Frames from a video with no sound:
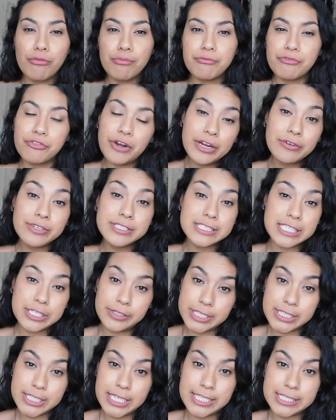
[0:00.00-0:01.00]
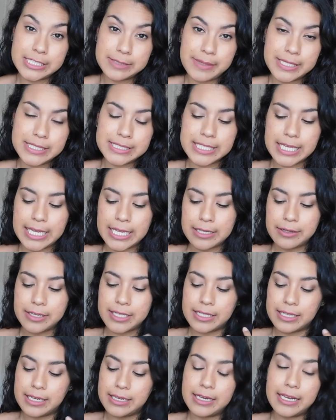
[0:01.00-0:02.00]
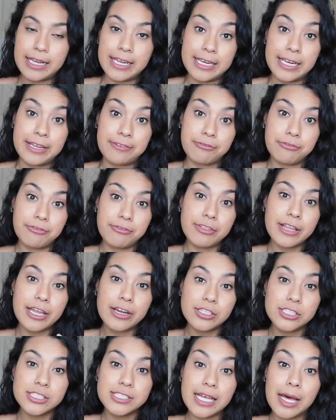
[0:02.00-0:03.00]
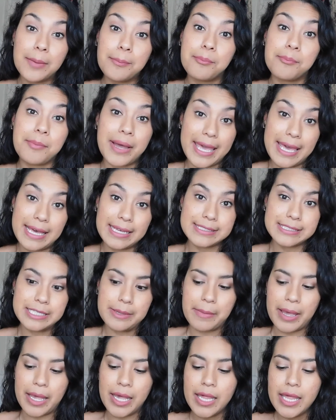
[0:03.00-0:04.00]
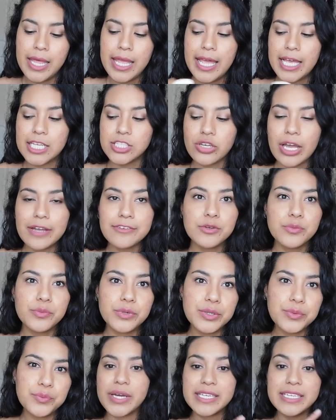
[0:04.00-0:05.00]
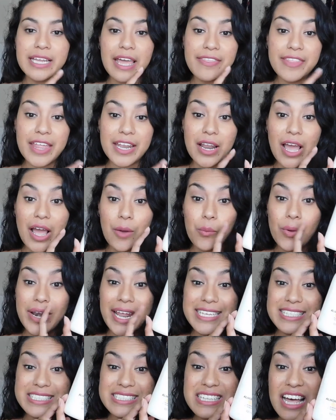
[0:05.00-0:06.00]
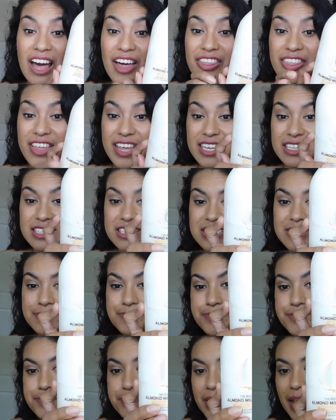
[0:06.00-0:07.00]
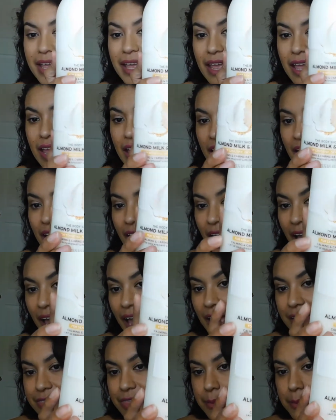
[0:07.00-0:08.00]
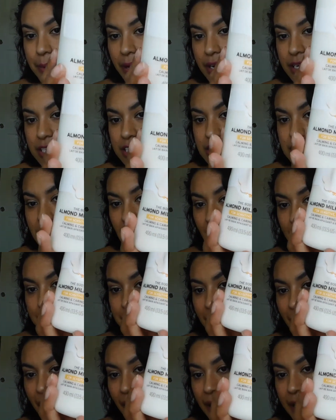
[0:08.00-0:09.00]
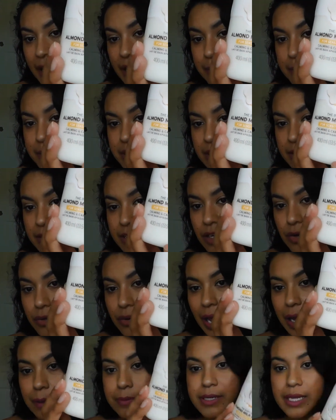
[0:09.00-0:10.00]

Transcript: fragrance irritates my skin and it flares up my eczema. And so I have to read it, and then when I saw this at the Body Shop, I immediately grabbed